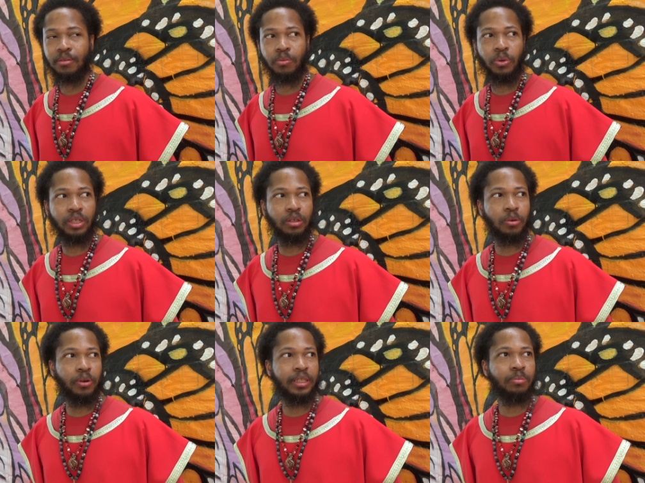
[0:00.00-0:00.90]
What the
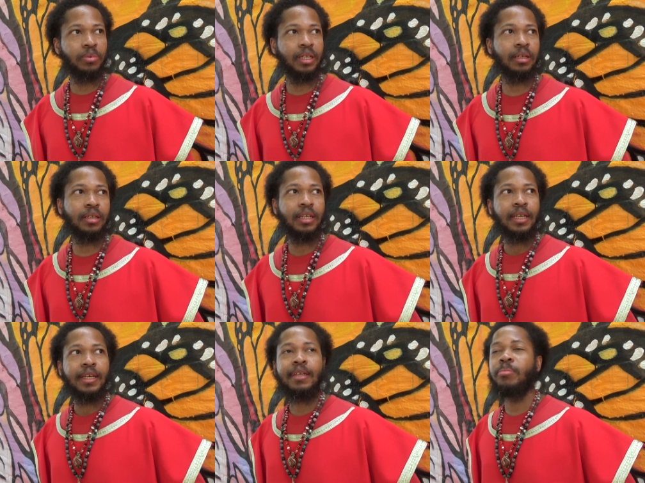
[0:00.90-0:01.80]
Lord, he, he,
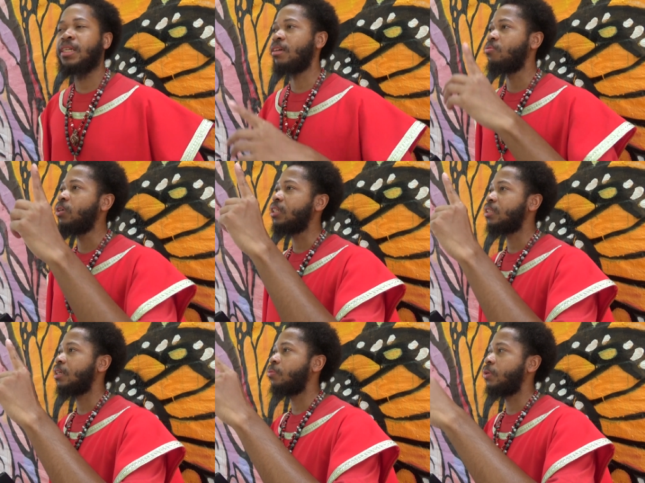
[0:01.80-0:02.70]
he make it rich
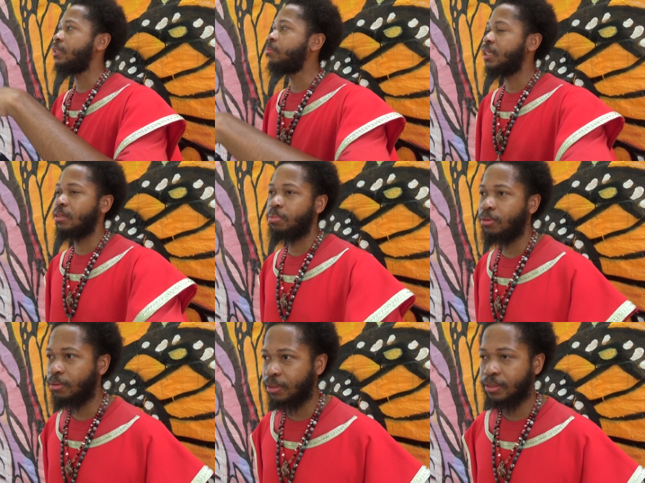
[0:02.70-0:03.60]
and what he make it
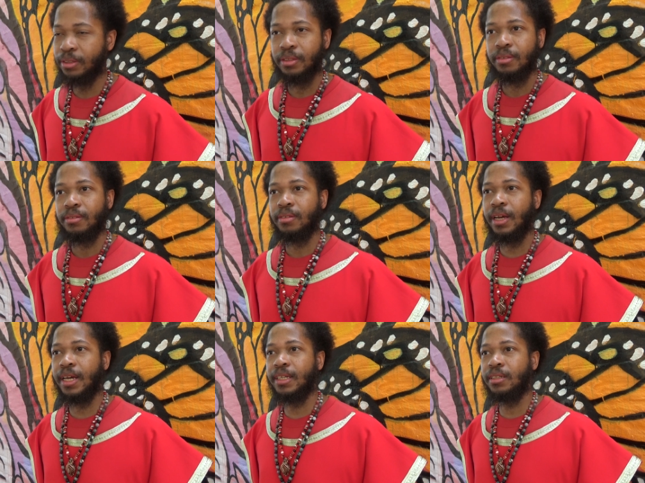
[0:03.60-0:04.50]
poor.
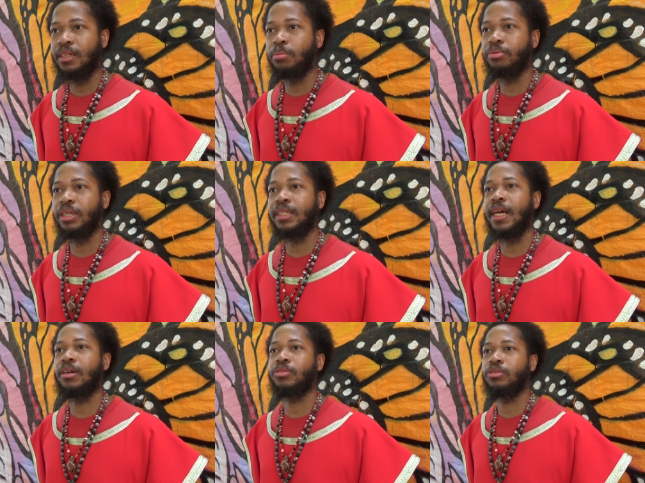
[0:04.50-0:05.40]
Alright? He bring
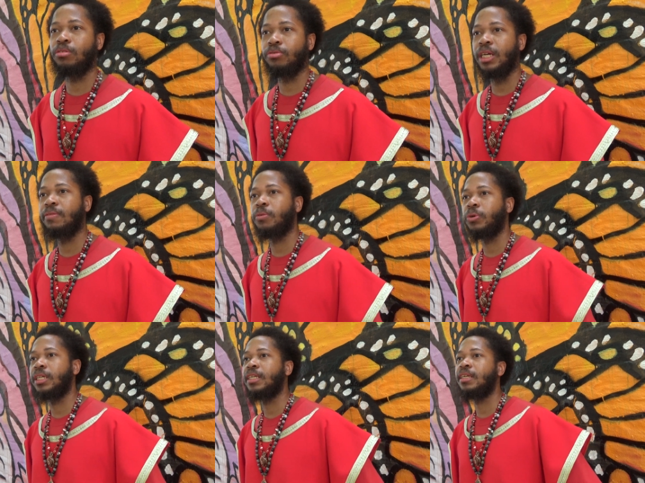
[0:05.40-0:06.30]
down to the grave and
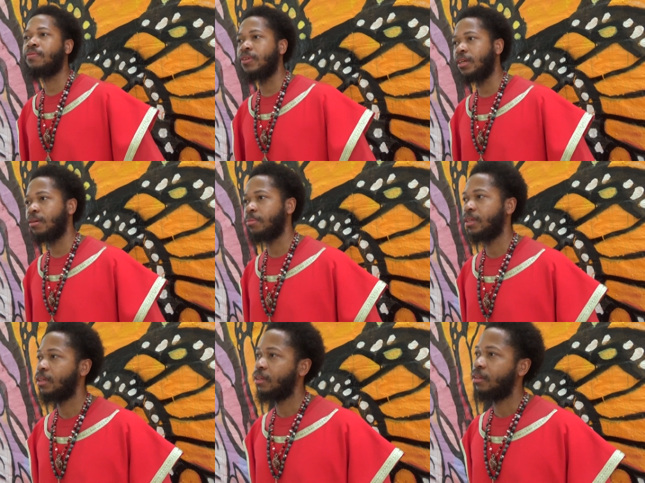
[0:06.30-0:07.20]
what he lift it up.
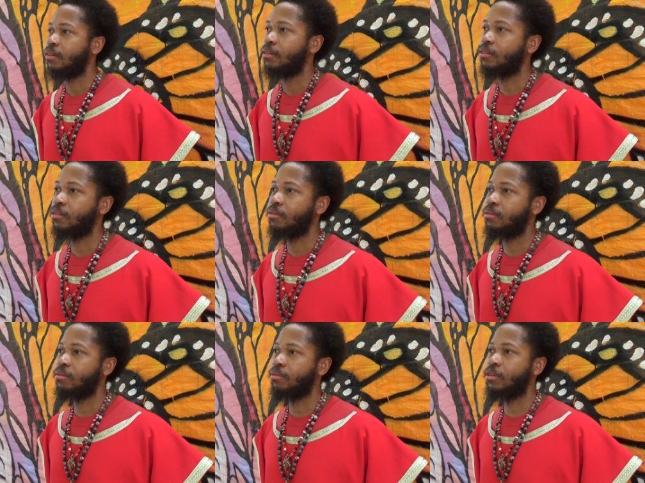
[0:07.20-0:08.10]

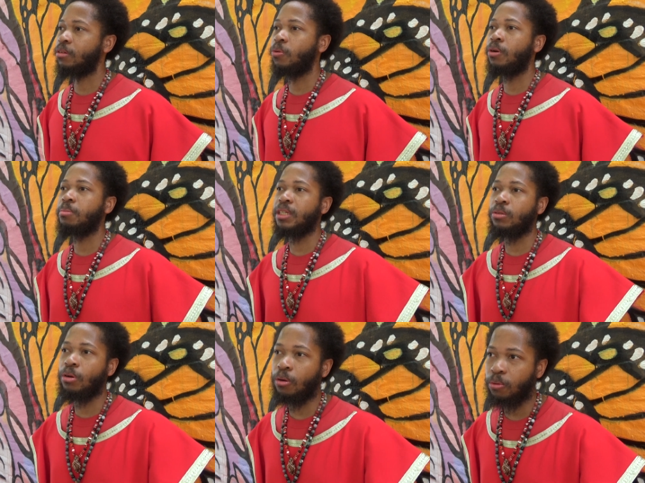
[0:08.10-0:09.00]
The Lord make
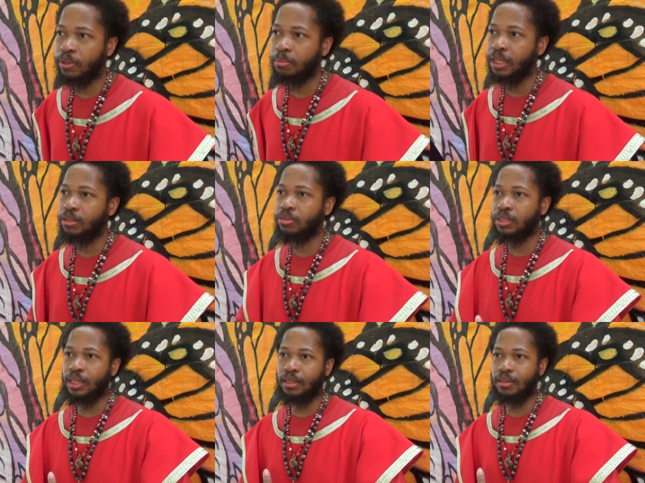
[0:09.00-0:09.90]
you whole, he make you
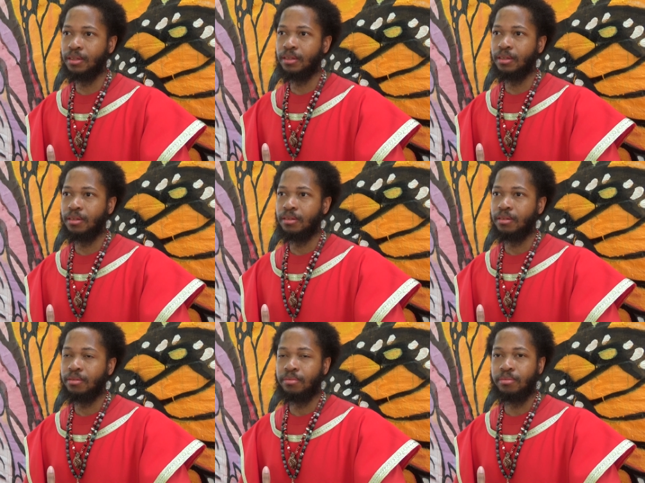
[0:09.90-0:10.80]
sick.
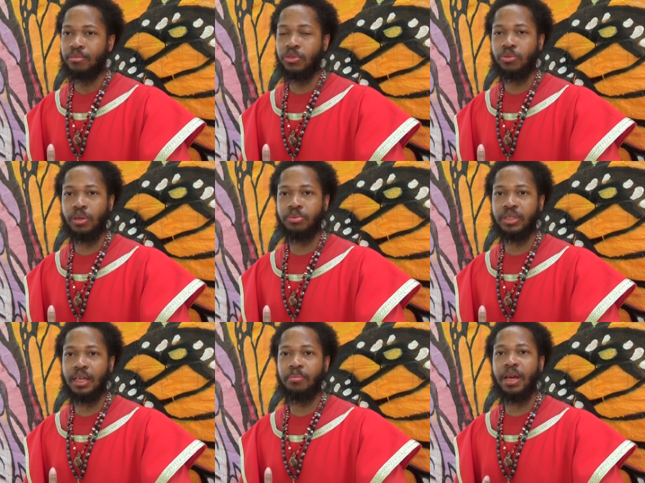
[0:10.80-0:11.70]
You see what I'm
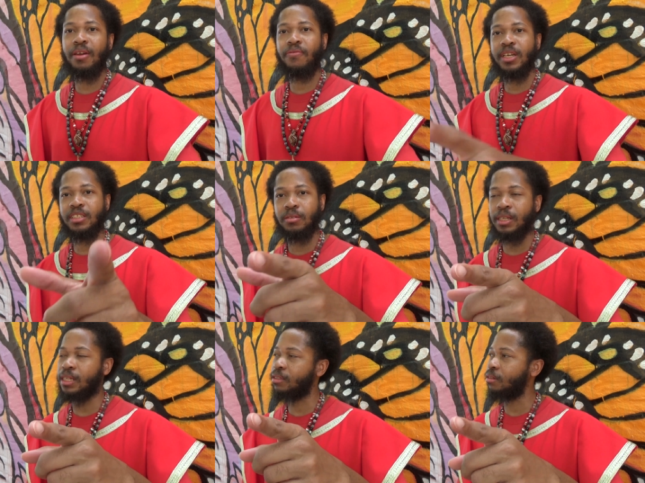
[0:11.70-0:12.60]
saying? Mad face.
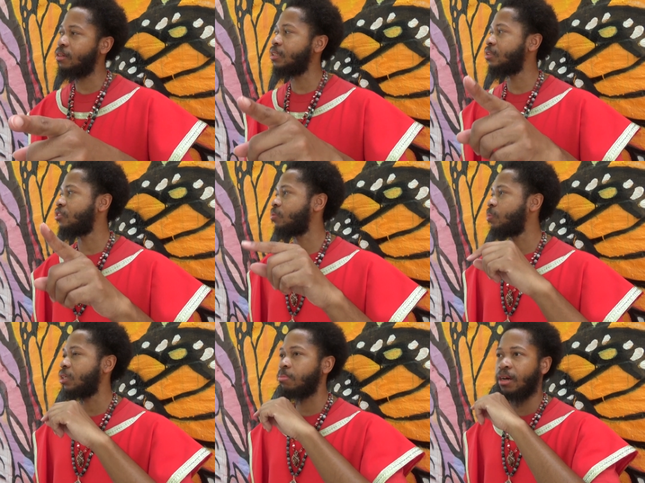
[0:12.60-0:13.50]
Let's let's us
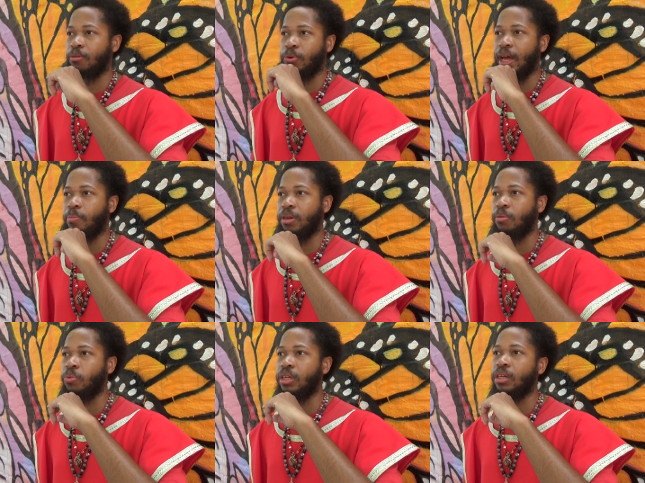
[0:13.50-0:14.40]
speak about what happened
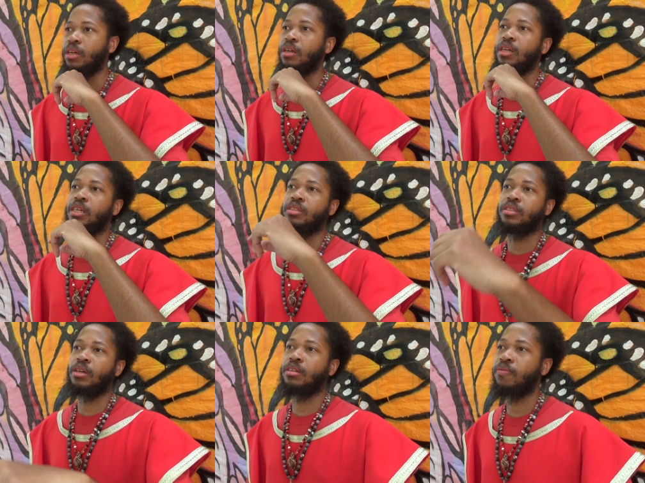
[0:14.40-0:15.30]
in what? In
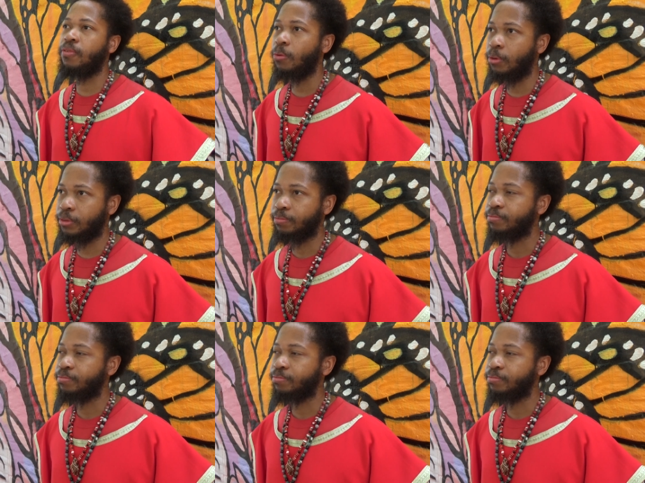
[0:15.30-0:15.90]
southern Florida.